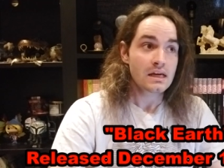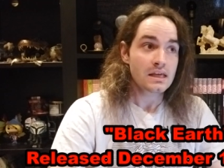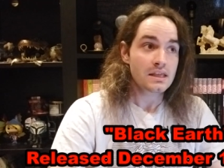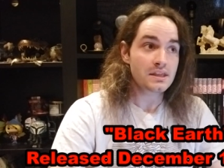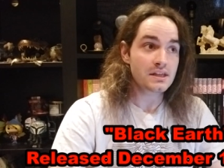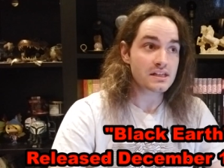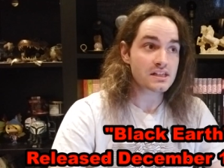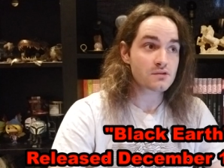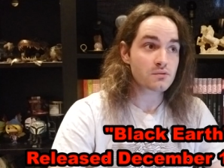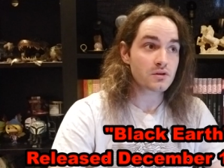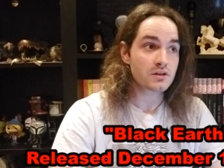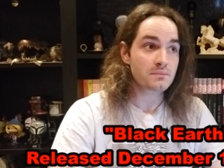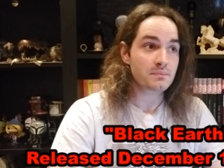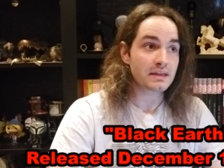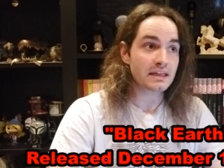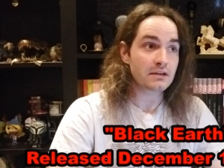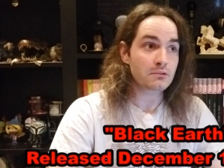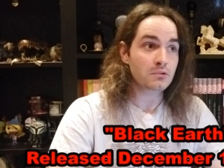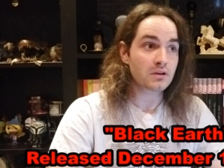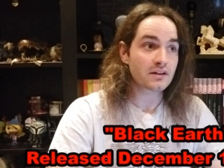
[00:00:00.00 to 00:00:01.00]
This would
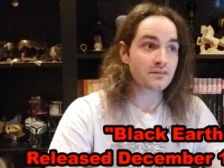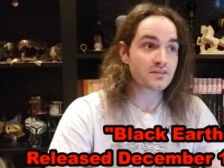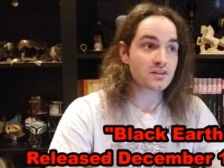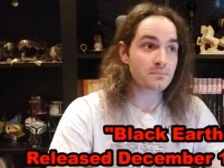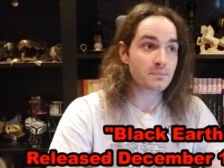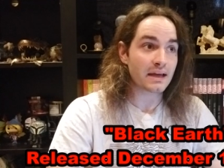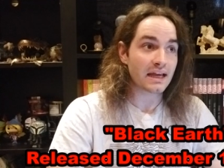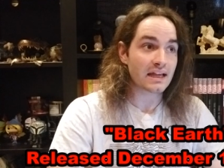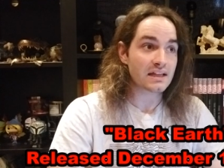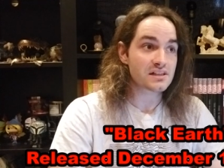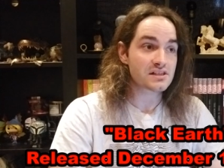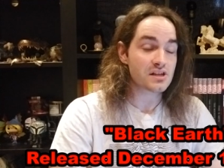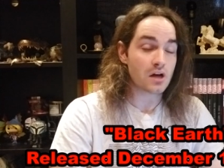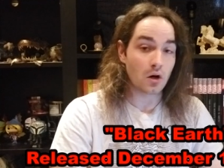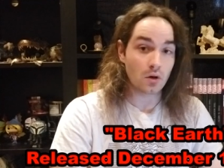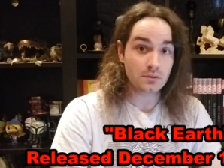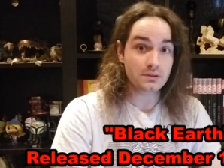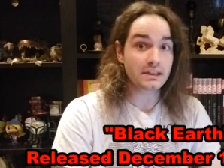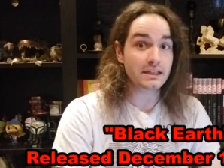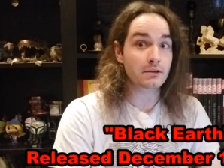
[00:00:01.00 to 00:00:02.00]
be one of the band's
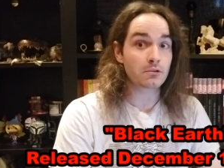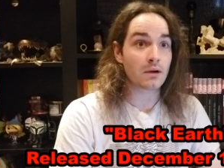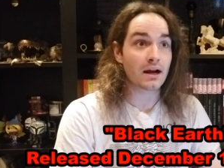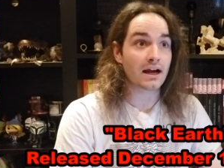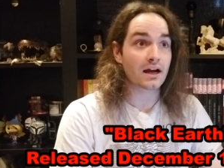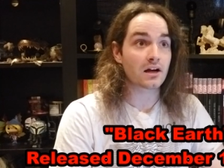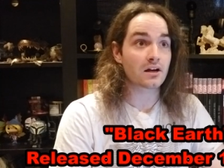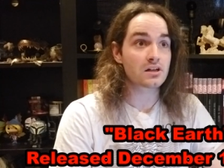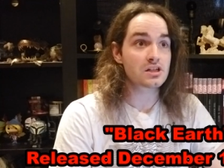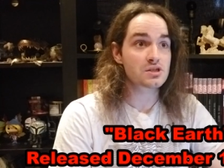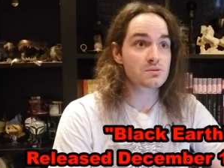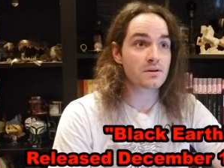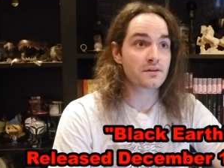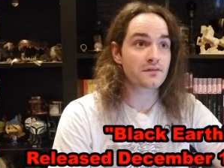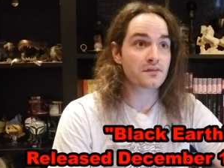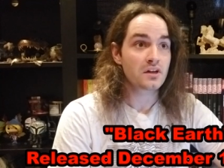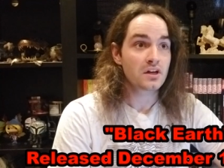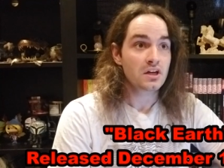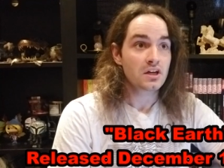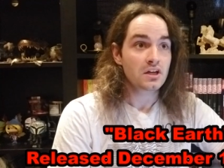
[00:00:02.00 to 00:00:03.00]
only records with
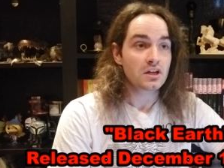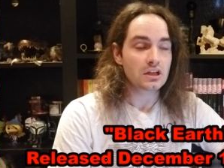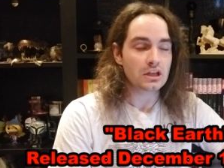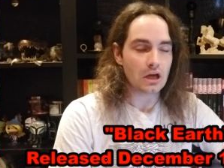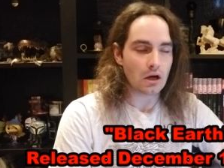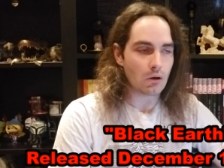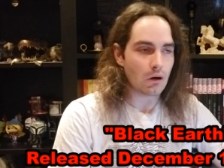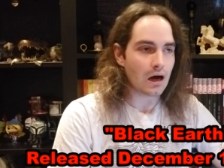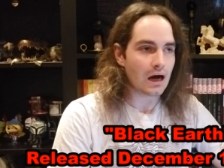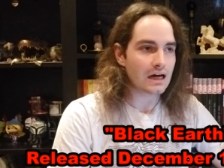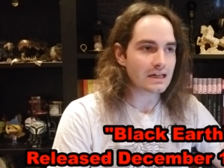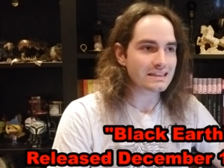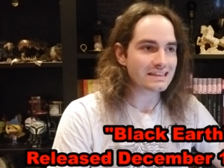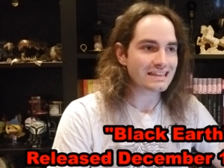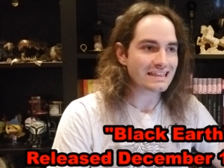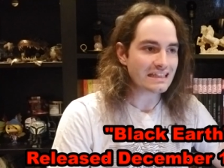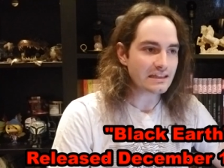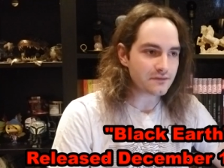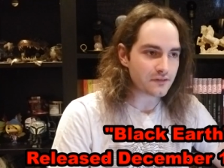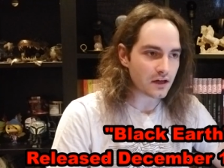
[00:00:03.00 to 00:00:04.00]
Johan
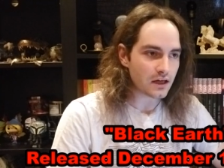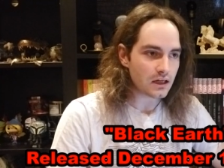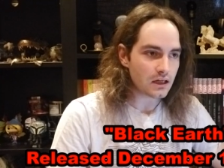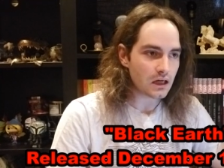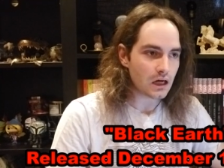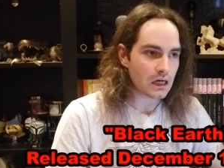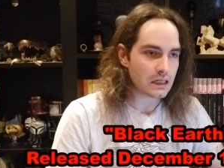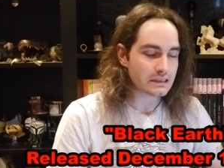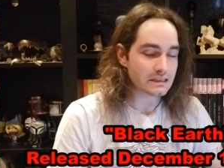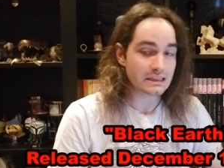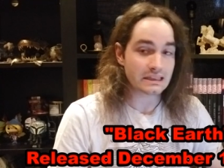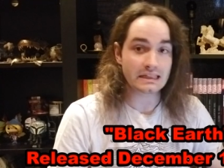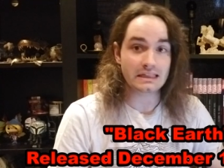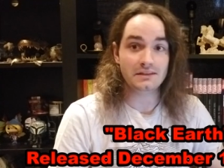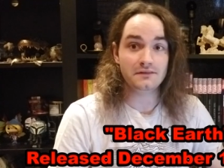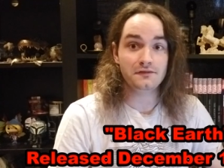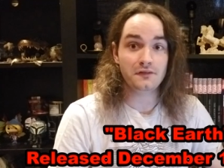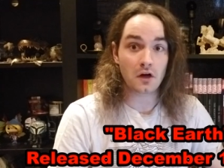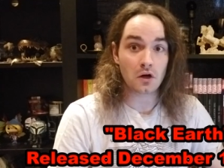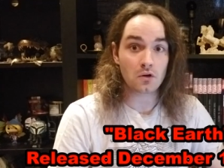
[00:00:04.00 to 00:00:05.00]
Liiva on lead
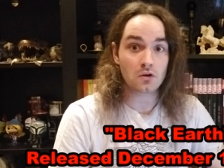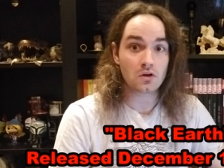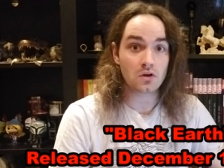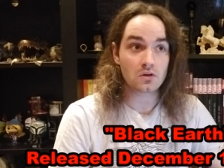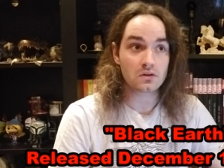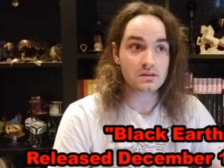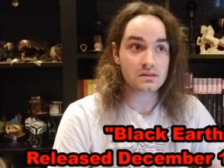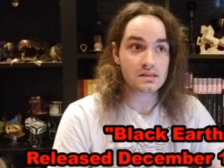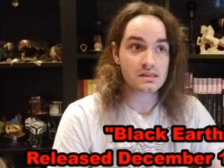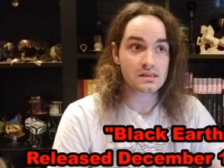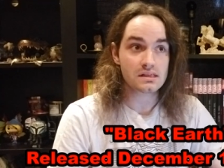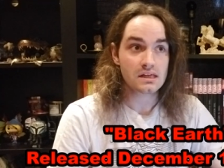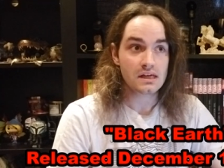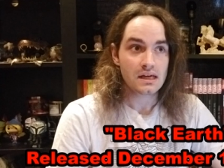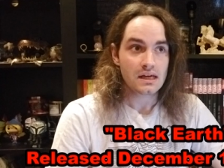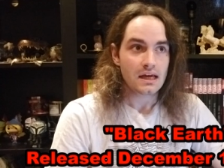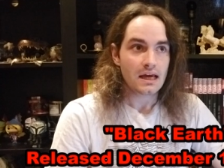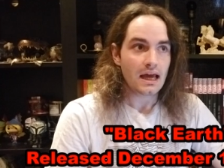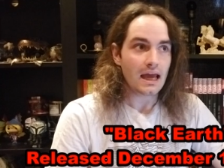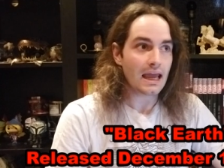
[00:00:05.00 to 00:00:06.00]
vocals,
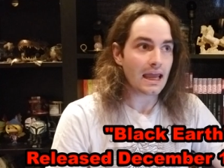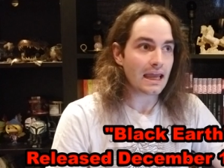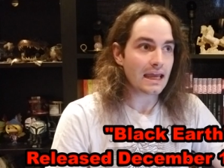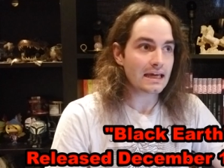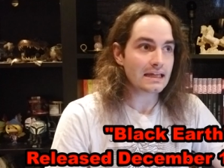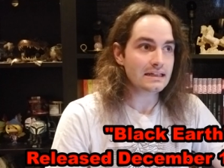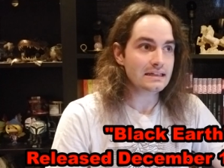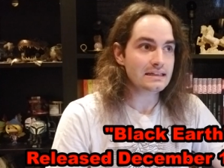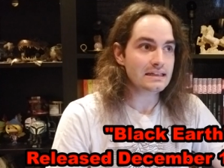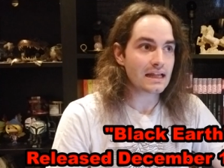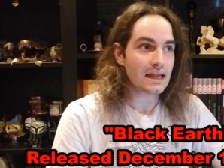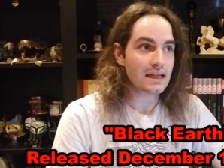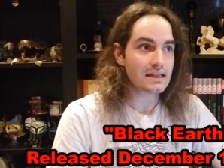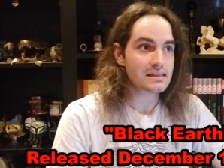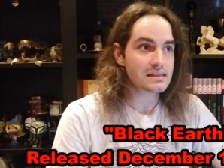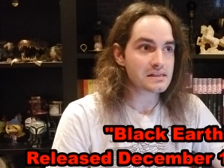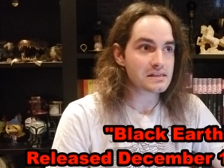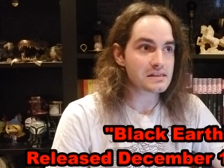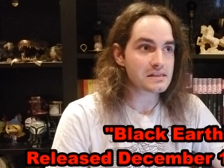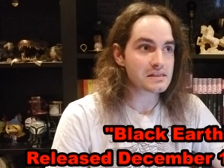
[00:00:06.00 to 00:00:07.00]
and
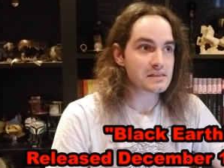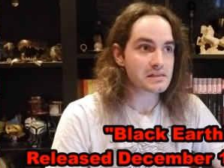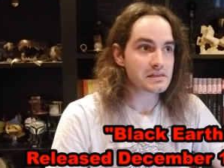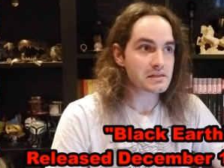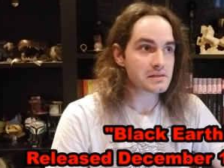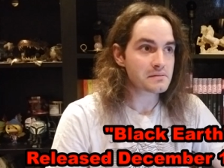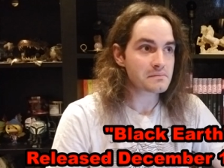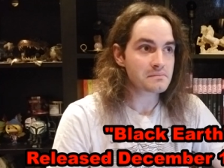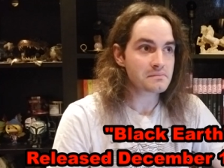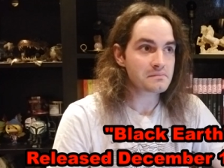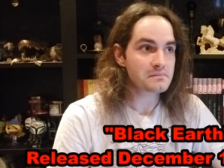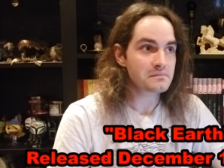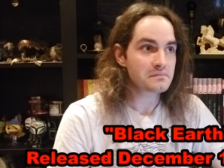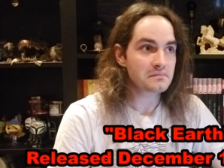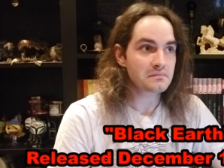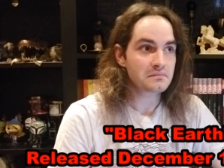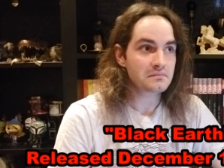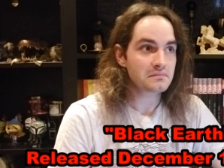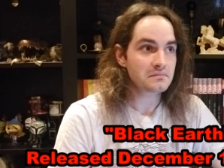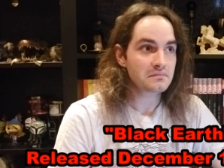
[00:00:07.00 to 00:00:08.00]
it's
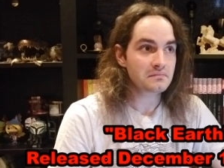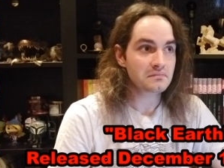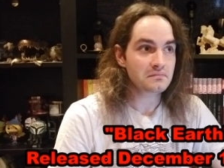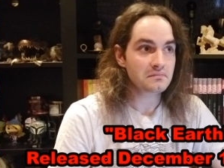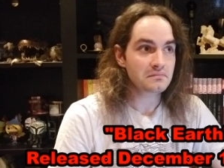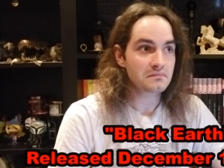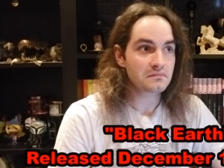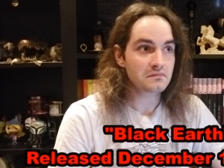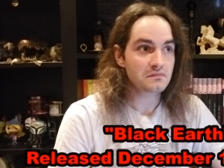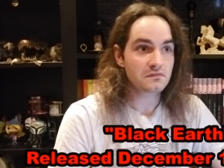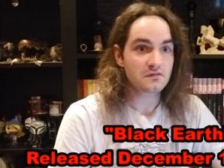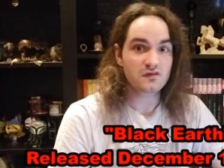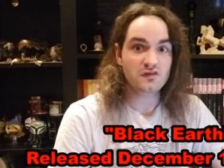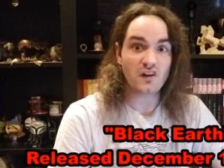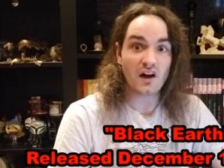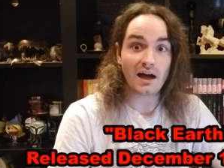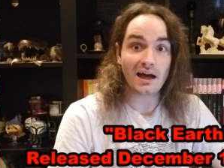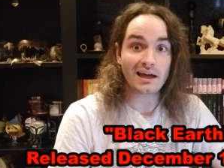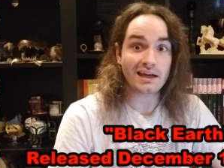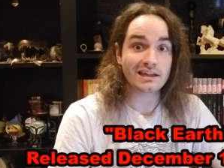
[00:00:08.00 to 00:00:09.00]

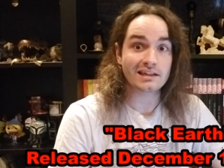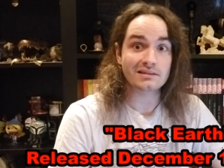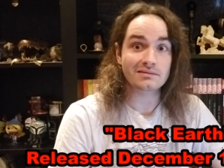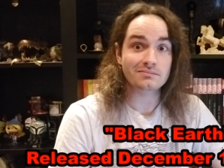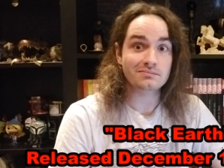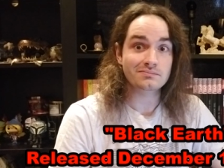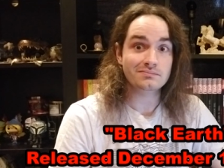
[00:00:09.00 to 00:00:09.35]
Fine.